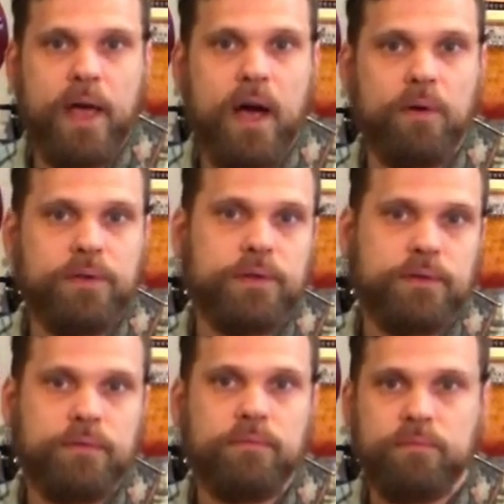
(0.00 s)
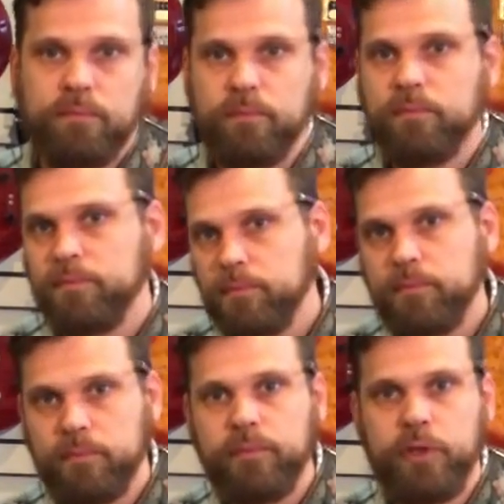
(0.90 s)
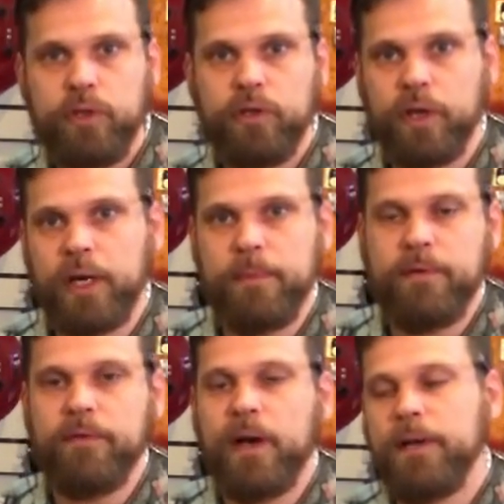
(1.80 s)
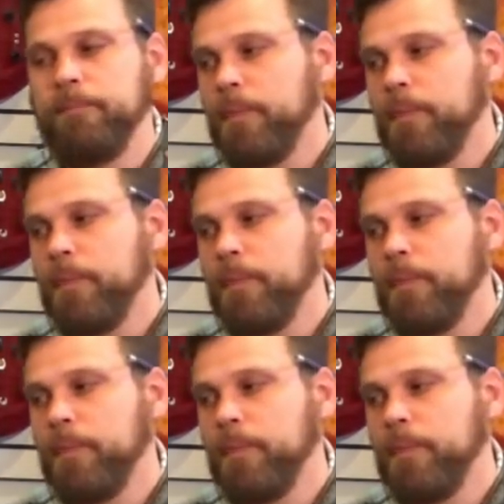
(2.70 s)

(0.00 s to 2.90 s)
house, you're going to be fine.